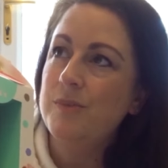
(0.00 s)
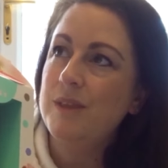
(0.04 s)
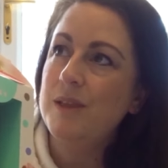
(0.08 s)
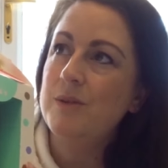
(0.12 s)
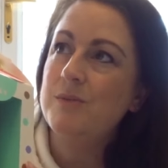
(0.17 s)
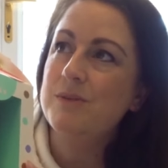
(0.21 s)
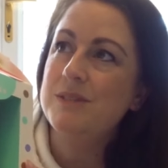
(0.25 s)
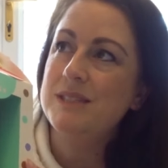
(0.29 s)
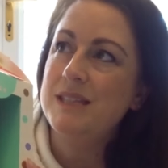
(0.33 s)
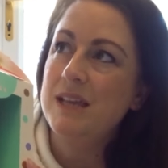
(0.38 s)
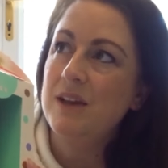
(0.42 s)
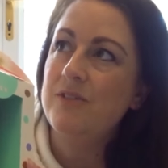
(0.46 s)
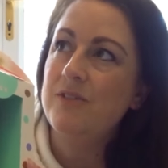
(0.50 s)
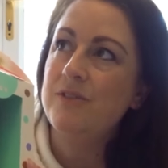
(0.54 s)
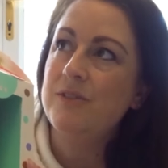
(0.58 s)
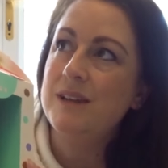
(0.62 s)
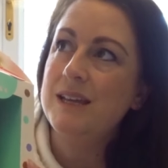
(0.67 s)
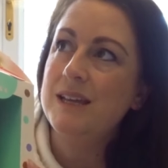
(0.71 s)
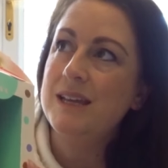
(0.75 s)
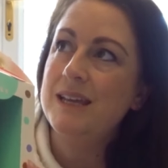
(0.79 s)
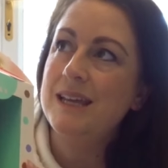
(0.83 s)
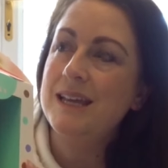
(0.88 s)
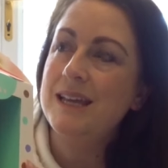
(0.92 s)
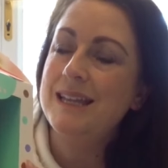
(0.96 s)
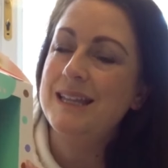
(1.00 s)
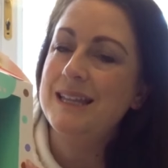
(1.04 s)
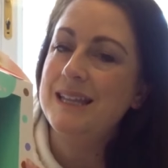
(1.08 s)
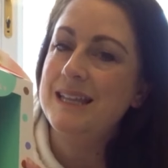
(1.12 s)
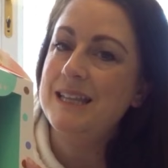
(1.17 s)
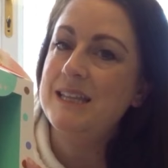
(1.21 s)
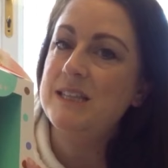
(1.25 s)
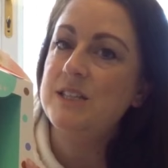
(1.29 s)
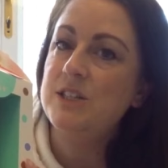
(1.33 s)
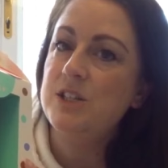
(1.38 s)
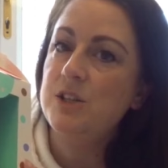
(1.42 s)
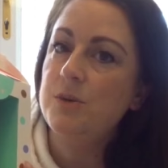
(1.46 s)
It was definitely at
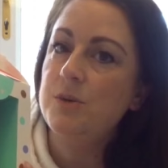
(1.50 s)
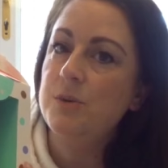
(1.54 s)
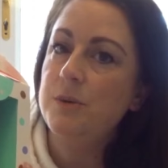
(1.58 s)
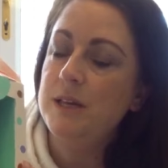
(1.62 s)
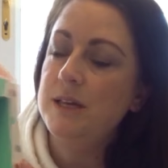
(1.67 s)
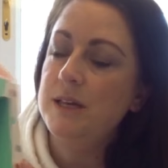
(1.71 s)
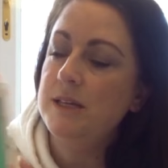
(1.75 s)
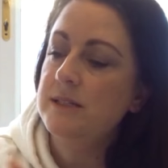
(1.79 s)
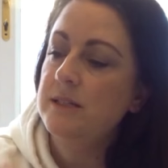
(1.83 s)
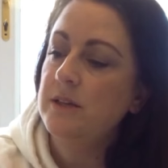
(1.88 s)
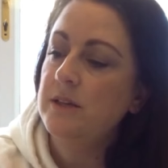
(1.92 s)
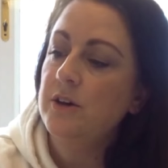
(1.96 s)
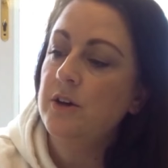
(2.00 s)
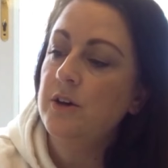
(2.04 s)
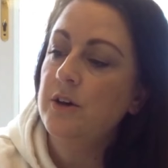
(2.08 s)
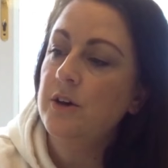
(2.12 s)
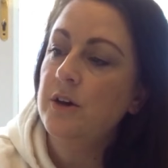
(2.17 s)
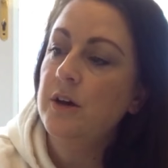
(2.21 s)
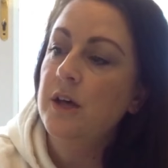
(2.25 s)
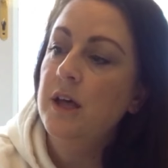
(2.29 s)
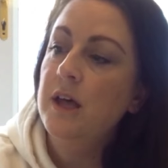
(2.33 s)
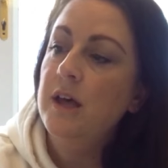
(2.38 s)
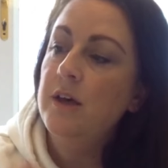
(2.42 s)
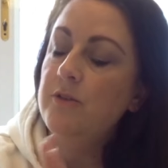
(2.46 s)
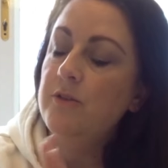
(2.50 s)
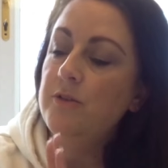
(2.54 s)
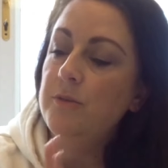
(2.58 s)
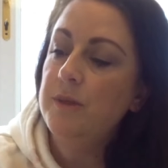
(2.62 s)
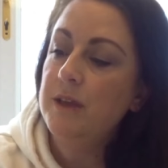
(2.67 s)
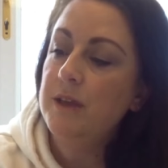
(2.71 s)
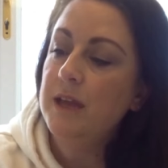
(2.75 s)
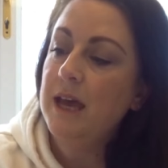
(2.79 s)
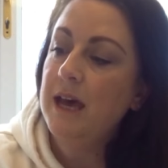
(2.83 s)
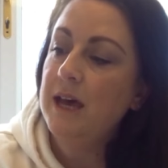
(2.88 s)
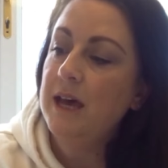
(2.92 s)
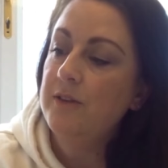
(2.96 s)
least 2 weeks ago from
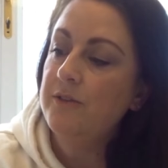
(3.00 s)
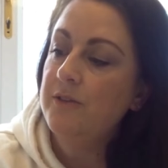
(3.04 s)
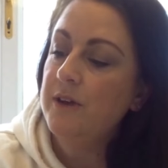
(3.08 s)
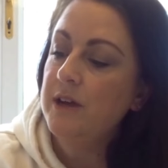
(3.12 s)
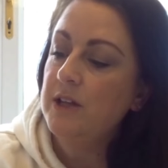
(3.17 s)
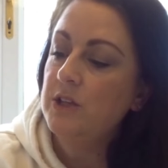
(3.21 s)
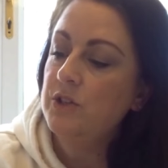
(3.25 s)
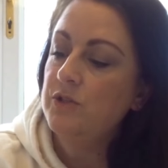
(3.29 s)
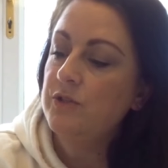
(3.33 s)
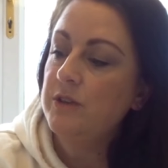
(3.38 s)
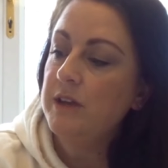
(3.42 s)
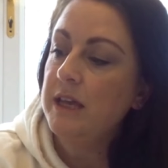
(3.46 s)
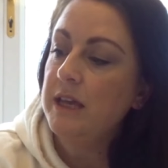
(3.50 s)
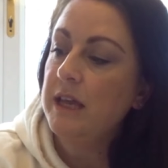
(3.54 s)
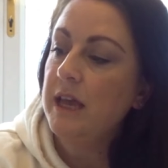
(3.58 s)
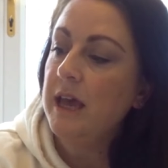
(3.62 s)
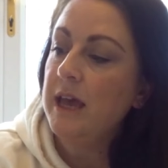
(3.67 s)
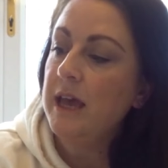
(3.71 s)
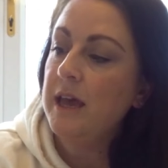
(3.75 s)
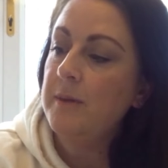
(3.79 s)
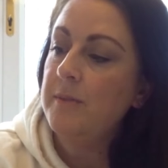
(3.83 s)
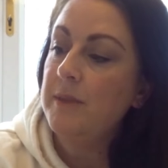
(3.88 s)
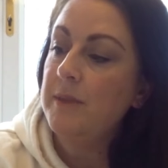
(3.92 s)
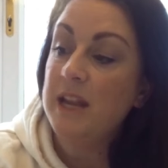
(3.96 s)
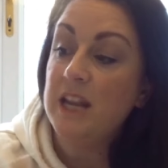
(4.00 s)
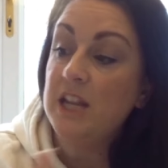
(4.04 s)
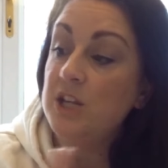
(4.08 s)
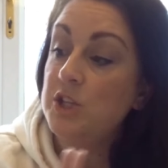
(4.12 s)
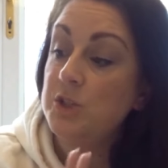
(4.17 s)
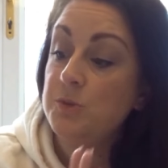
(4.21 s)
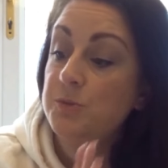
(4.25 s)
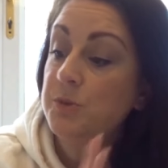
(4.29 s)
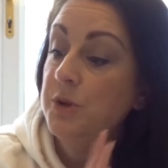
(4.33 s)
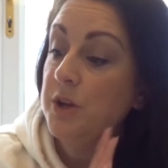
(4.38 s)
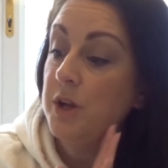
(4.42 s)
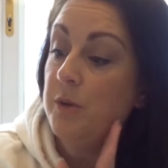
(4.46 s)
the Card Factory, and I
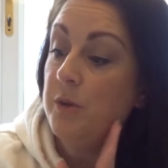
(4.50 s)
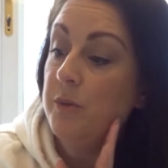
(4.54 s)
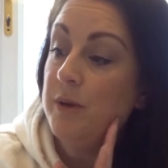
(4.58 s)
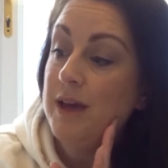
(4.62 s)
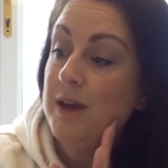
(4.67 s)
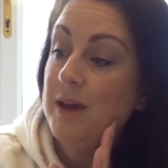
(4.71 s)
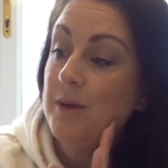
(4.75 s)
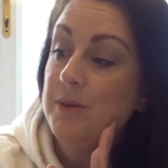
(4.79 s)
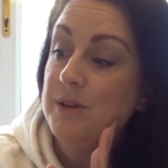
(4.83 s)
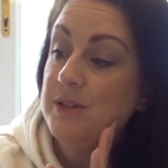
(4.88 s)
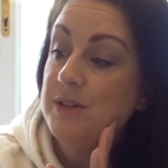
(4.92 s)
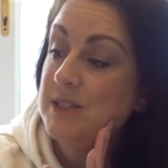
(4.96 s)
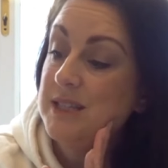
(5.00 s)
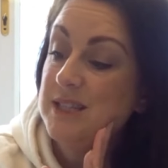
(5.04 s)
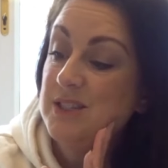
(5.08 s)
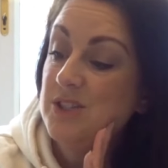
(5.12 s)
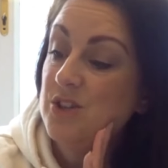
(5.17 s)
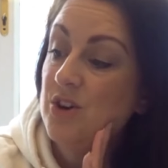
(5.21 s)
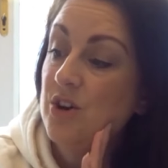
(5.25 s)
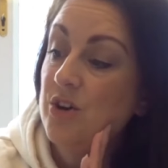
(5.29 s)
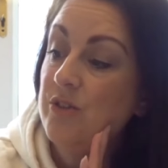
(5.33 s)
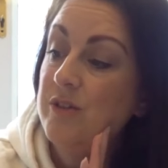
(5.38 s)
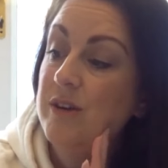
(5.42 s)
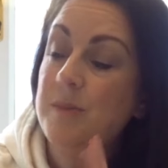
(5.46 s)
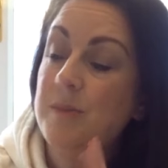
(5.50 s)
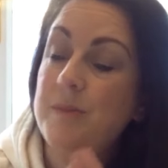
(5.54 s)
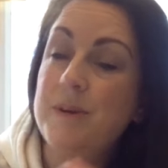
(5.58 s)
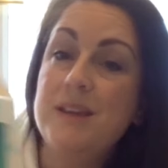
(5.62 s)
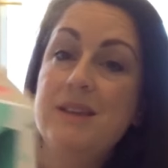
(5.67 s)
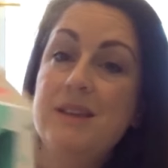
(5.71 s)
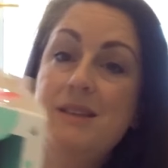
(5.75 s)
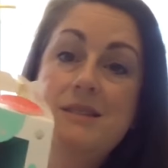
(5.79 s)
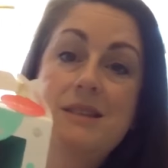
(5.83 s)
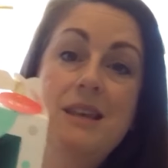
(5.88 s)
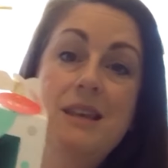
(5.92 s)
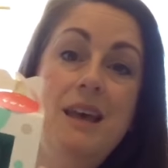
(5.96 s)
just put it away once I saw it,
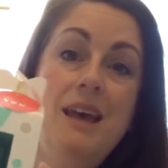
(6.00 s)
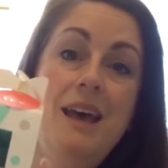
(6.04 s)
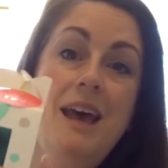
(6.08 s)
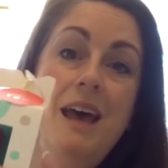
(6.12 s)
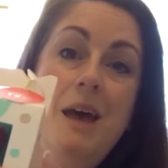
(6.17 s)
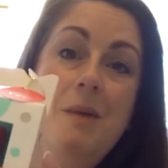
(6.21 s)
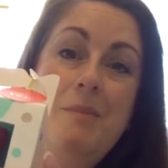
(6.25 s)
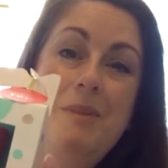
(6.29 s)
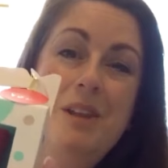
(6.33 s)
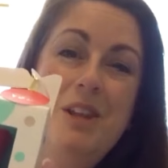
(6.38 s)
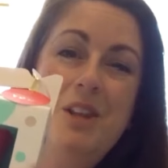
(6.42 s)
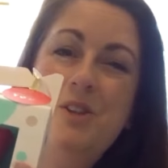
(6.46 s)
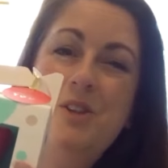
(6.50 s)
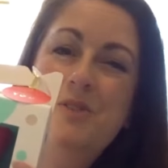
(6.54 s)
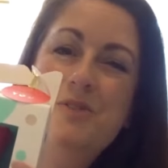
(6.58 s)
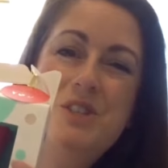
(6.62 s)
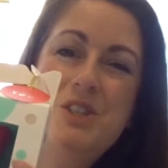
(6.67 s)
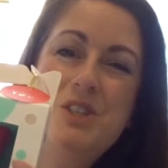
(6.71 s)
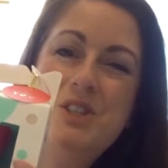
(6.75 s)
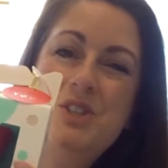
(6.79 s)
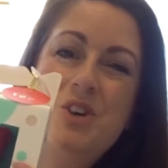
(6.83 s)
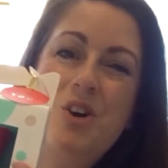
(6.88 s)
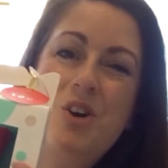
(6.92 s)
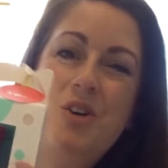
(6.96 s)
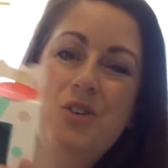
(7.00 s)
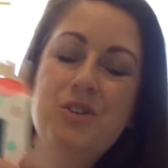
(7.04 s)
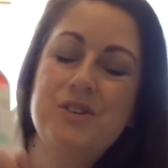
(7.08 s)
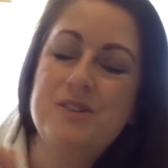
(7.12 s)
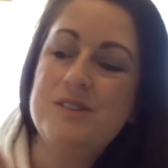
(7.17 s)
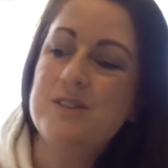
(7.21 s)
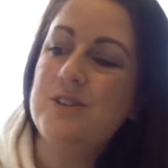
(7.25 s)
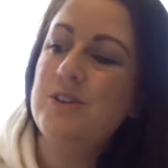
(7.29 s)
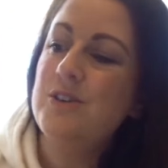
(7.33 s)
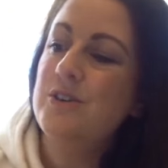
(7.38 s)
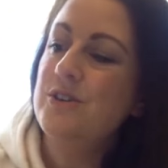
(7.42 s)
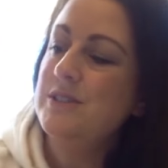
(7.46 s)
because Emily loves the
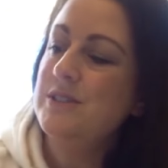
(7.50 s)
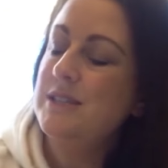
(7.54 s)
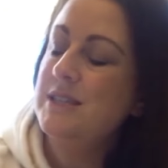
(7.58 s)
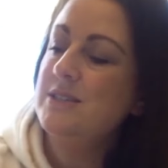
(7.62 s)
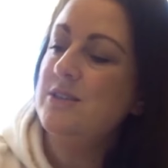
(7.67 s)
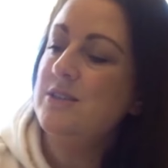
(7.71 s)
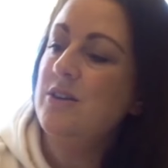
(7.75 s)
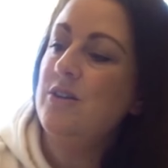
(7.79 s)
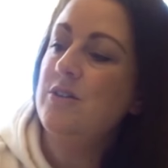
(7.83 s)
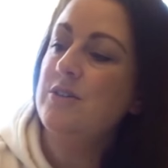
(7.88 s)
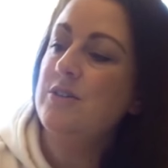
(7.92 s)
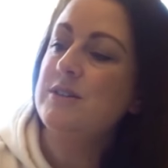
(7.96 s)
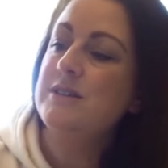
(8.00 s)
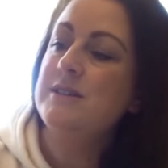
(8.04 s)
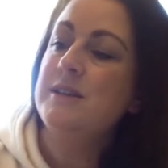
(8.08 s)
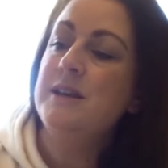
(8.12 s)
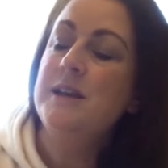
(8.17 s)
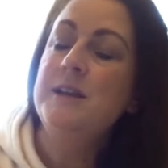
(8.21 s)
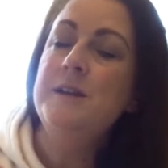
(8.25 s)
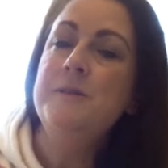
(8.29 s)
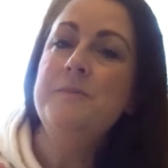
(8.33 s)
socks, cosy socks.